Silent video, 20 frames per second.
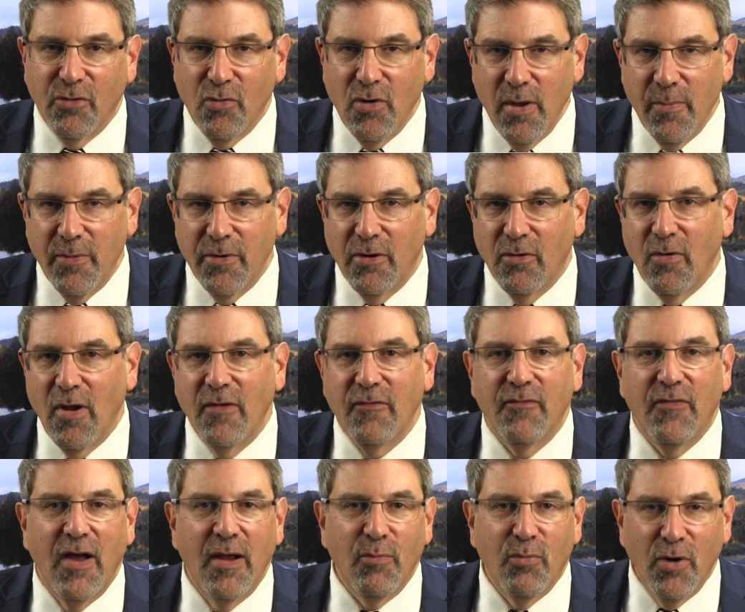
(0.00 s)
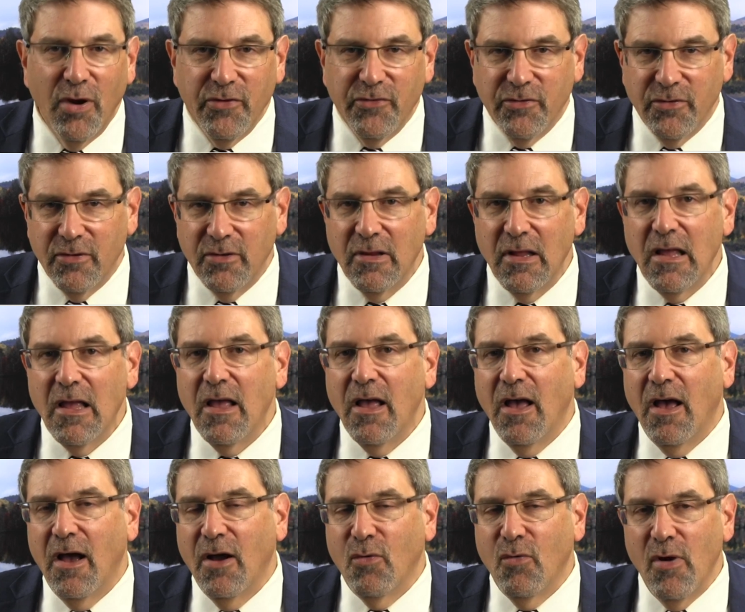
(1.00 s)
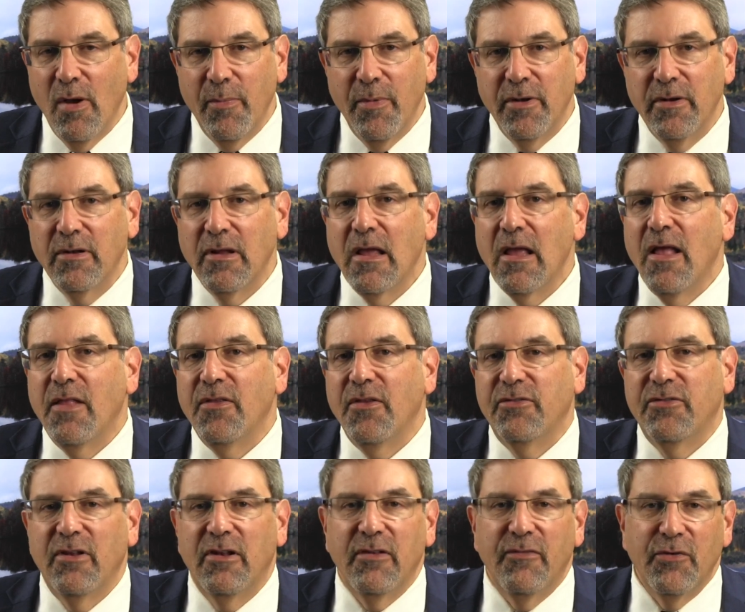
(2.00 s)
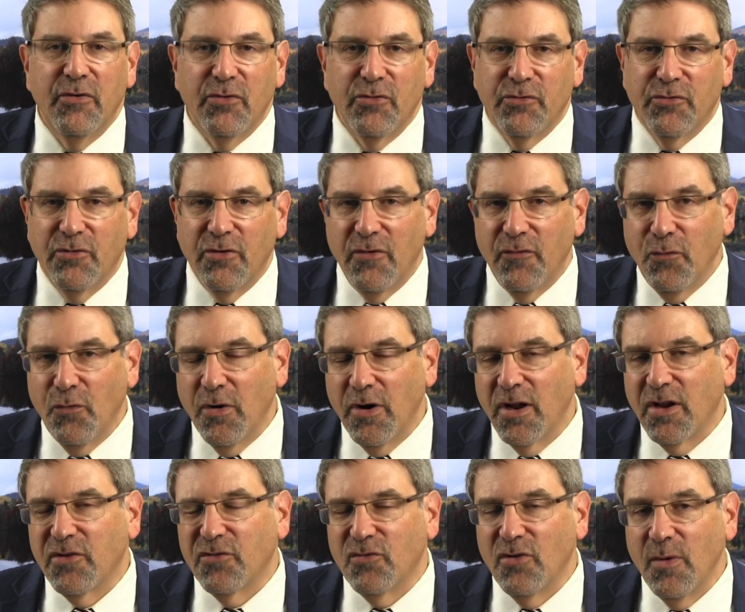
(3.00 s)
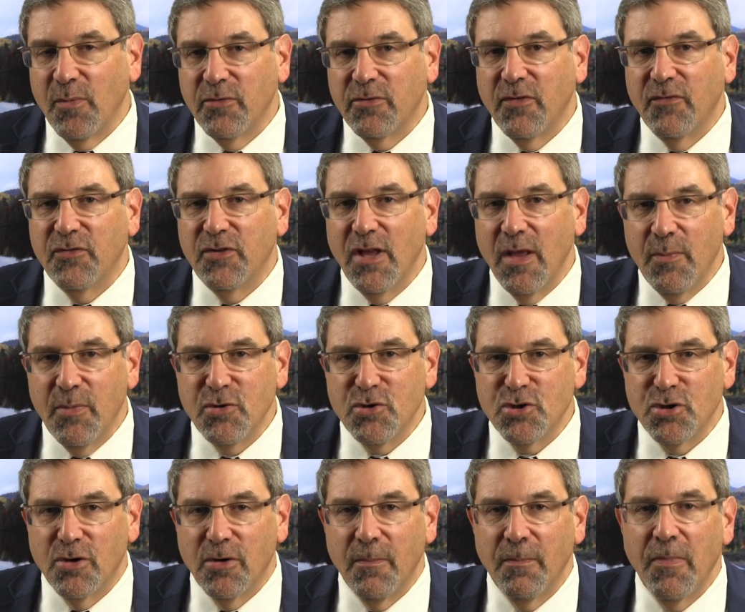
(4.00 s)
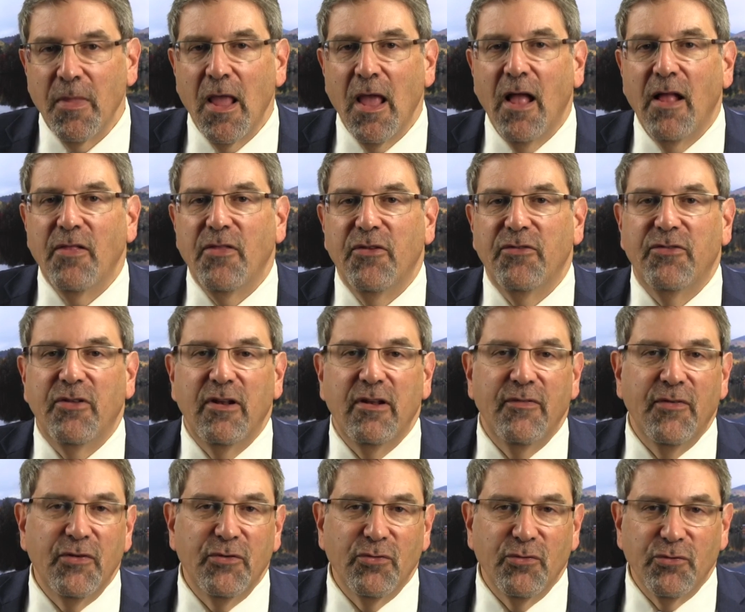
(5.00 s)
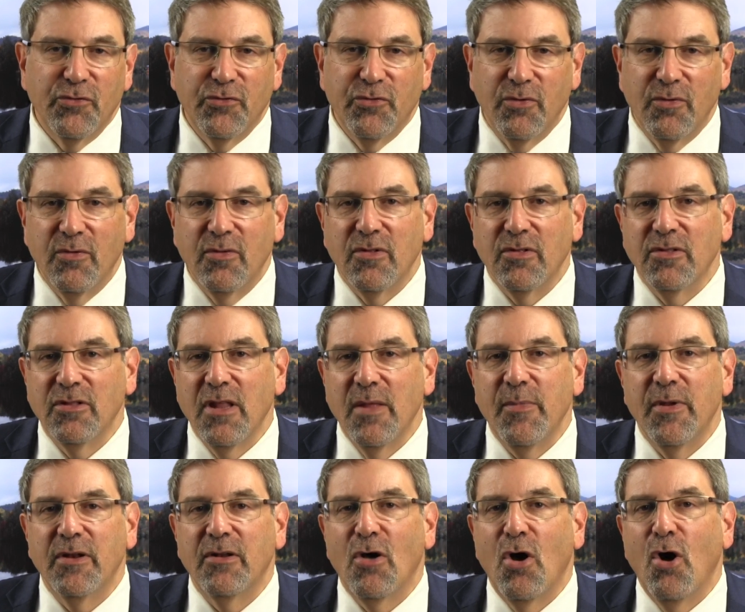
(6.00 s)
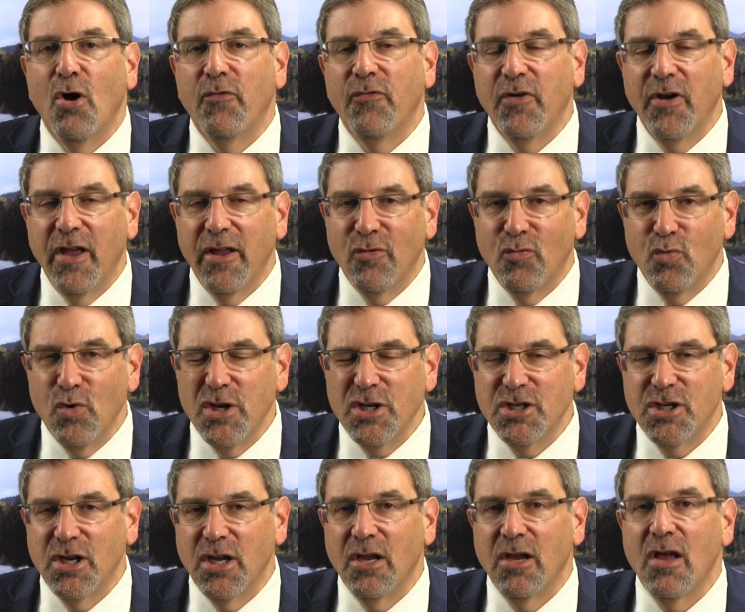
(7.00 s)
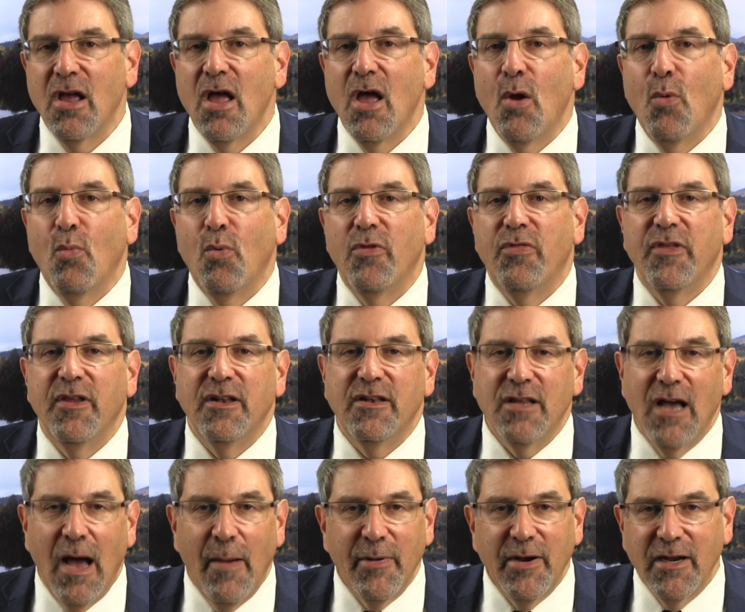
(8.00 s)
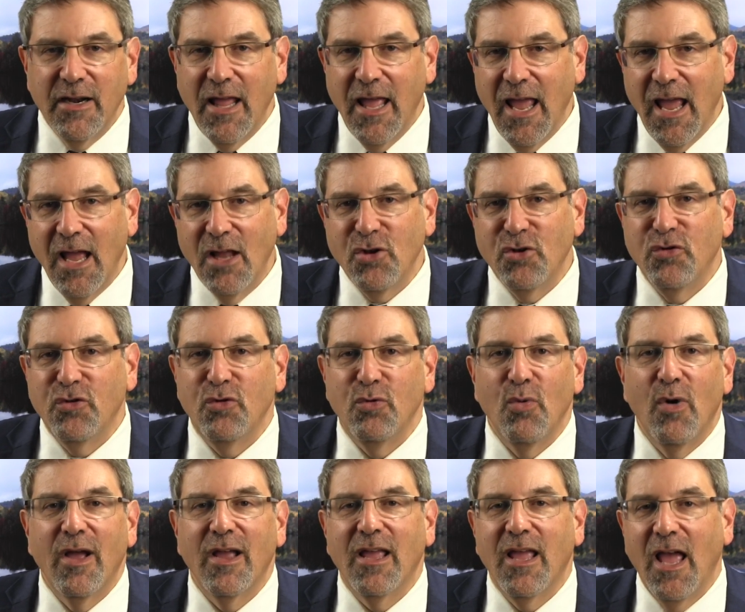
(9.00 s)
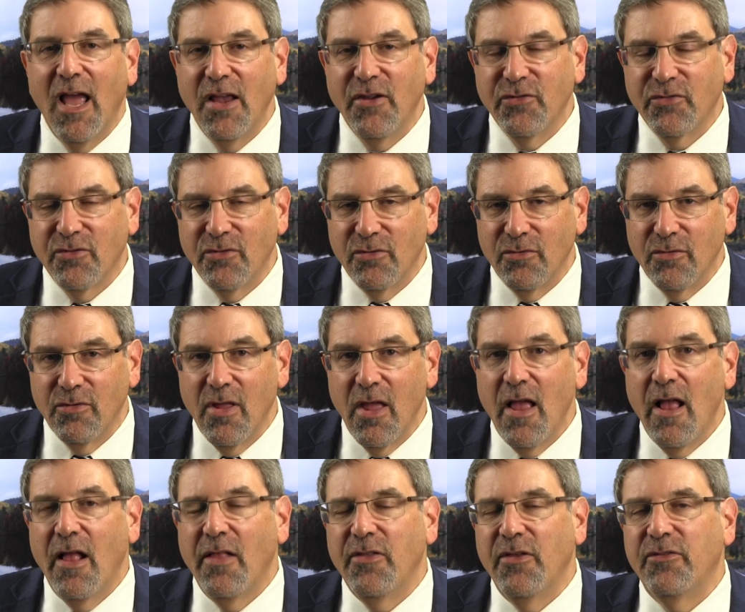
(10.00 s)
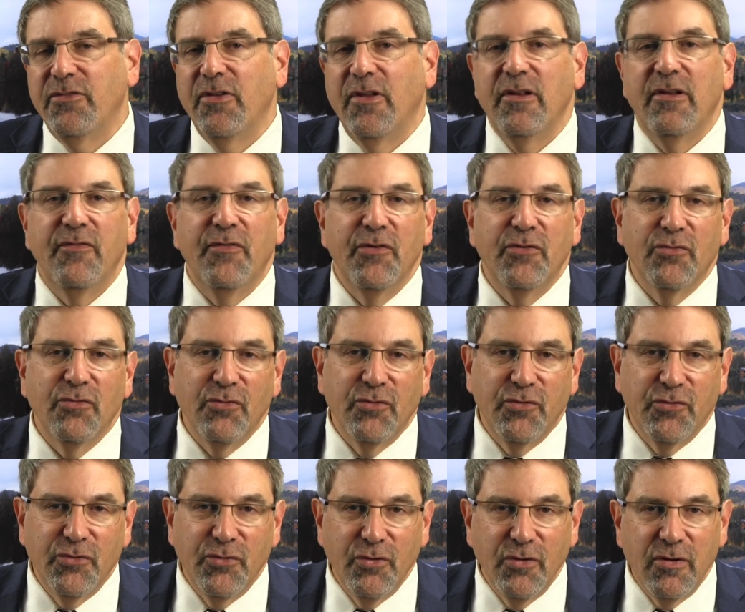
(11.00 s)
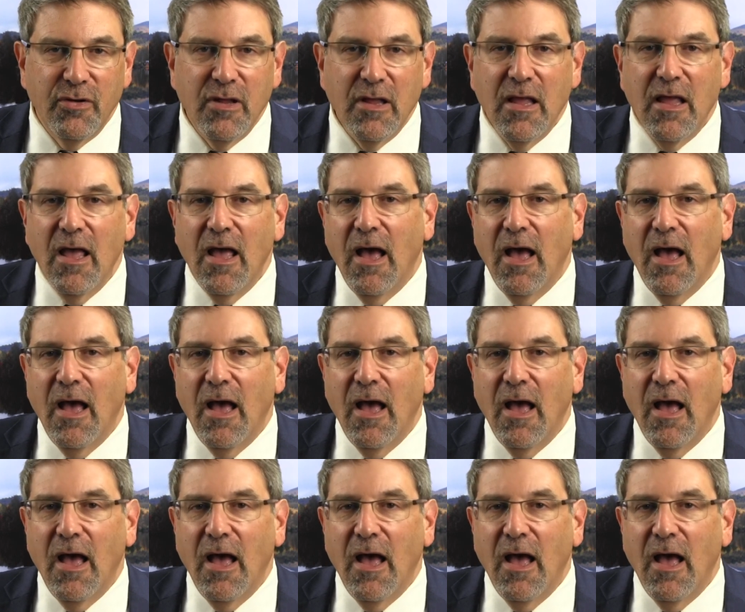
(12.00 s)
equipment, around vibration equipment. This individual should avoid extremes of temperature. This individual should limit overhead reaching with the dominant hand to occasional. This individual should